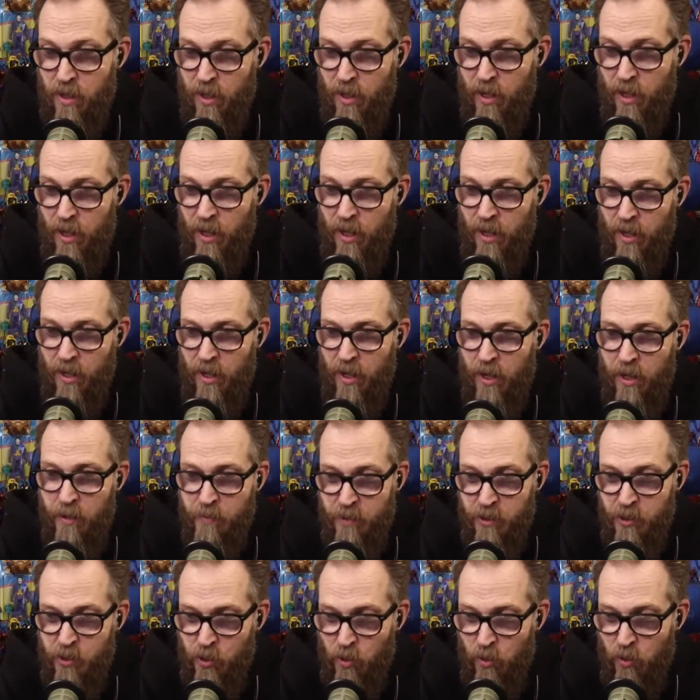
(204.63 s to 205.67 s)
Uh, I have
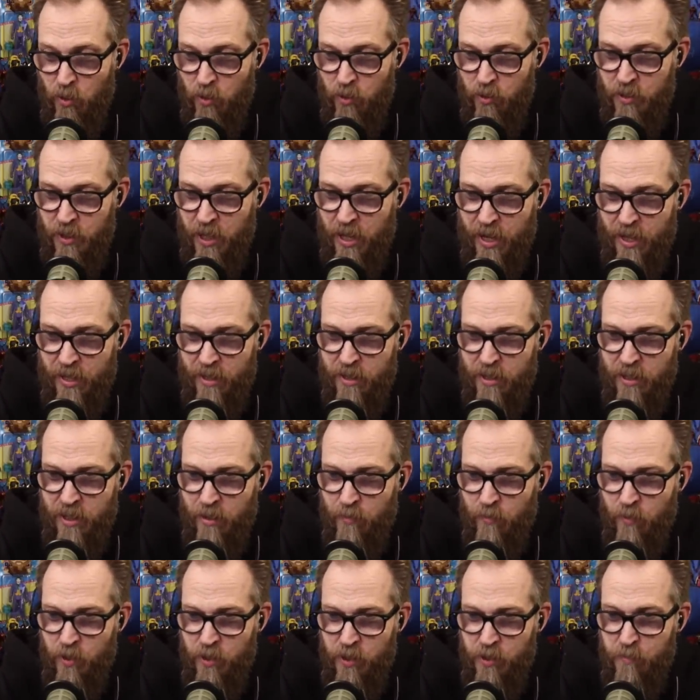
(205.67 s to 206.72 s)
been told that
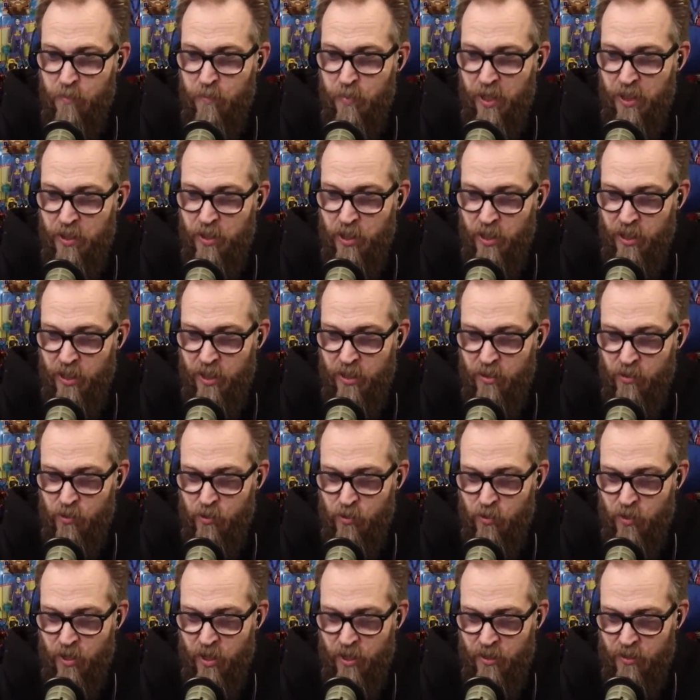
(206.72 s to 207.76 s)
it was budget
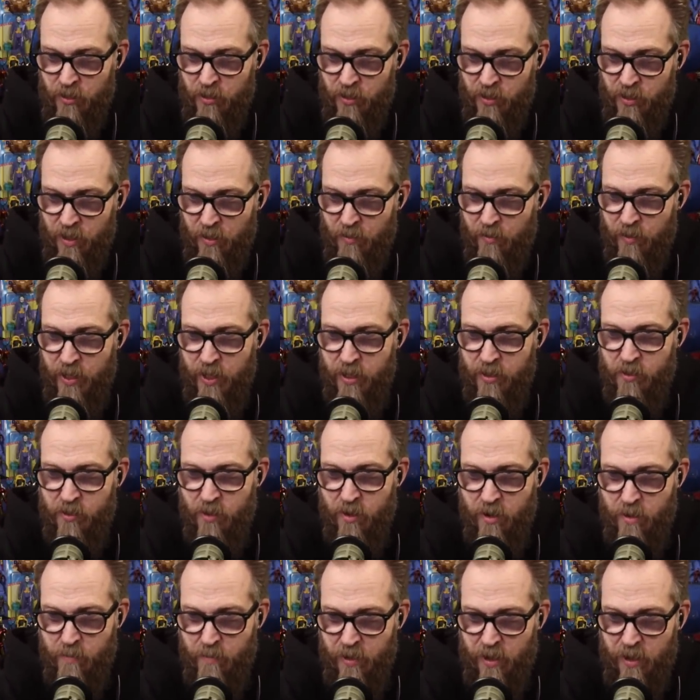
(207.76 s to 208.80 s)
constraints that we.
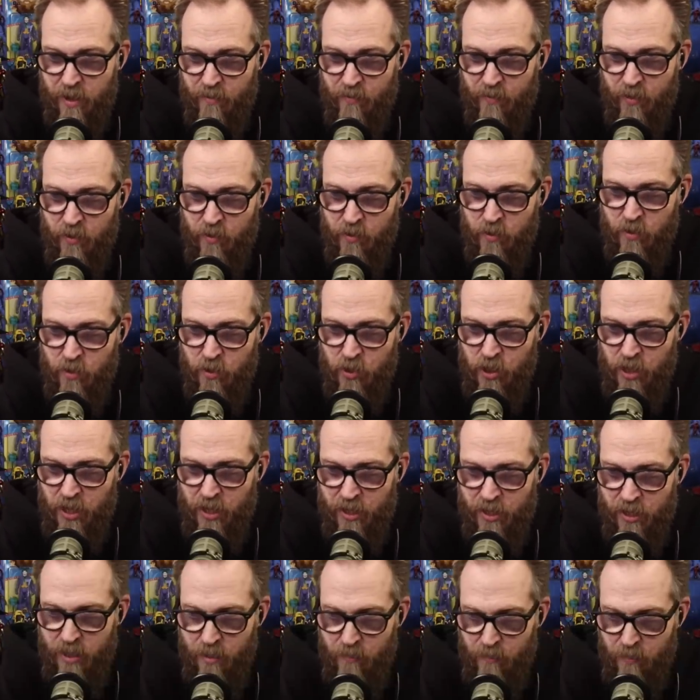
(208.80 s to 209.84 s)
Sorry, my headphones are
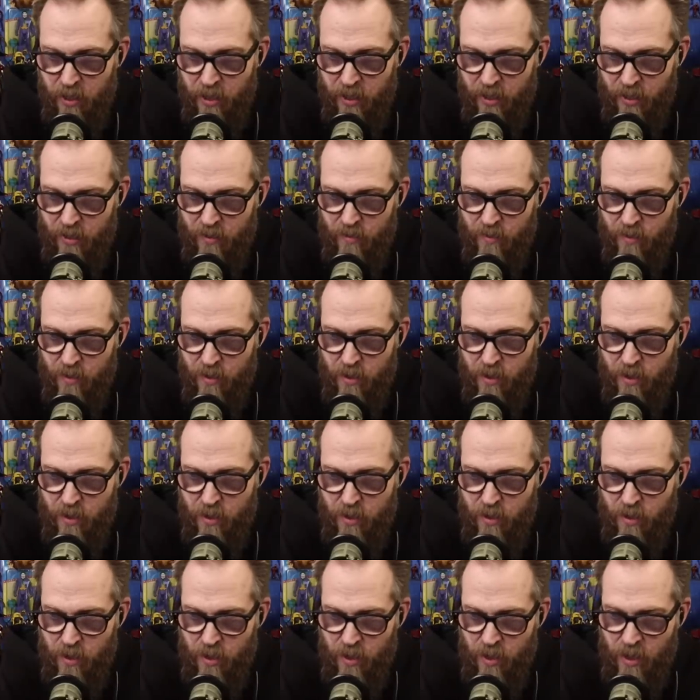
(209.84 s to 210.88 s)
jacking up right now.
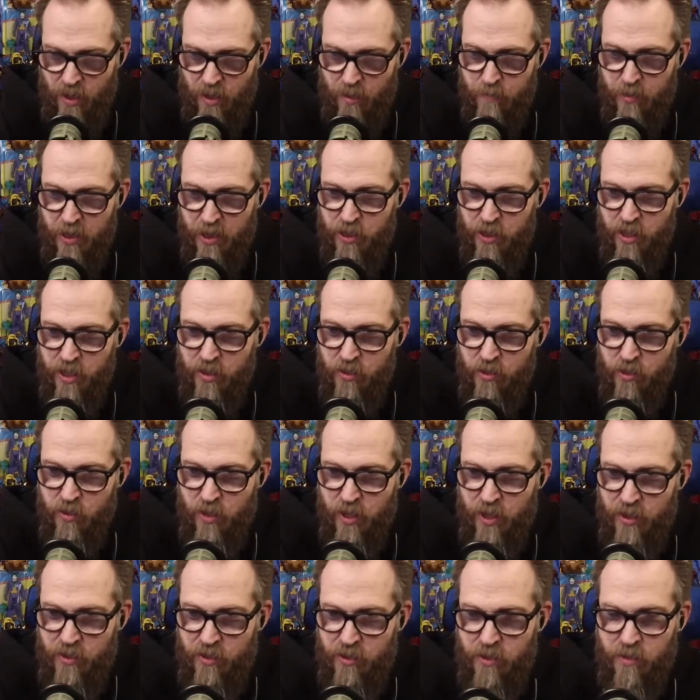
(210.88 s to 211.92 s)
Uh, budget
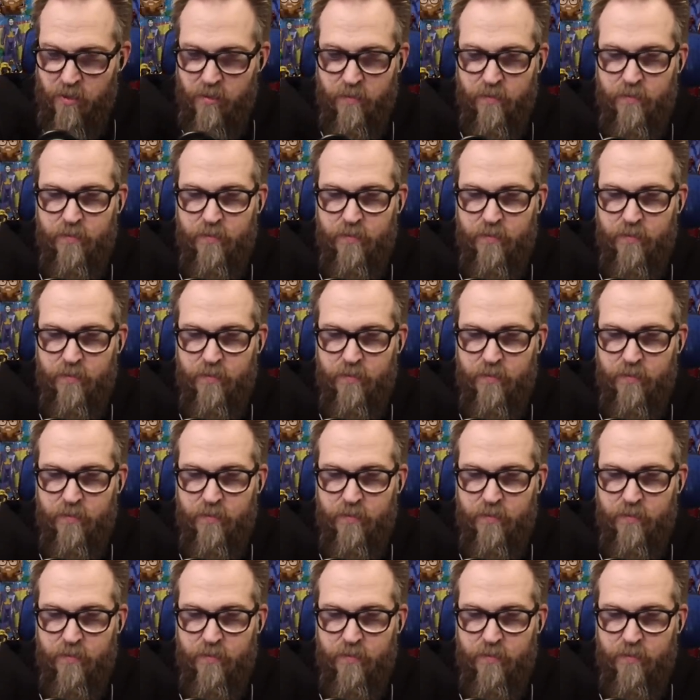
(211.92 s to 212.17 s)
constraints.